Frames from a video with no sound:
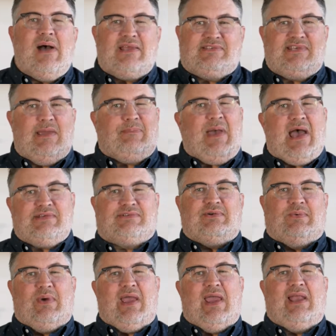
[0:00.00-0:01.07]
might say,
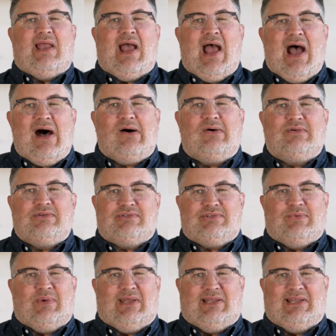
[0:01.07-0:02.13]
Pastor Wade, how
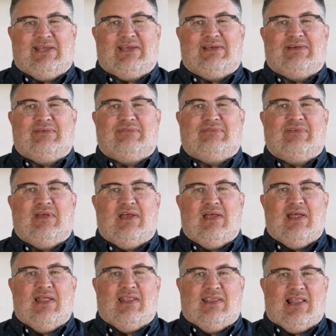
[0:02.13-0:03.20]
do we live
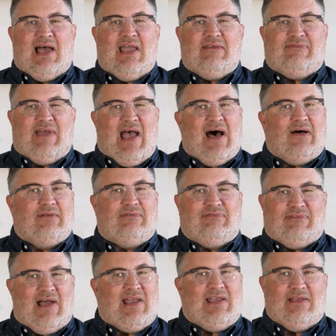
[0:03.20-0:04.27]
life out
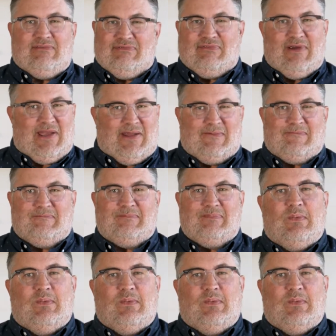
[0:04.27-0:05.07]
finding freedom?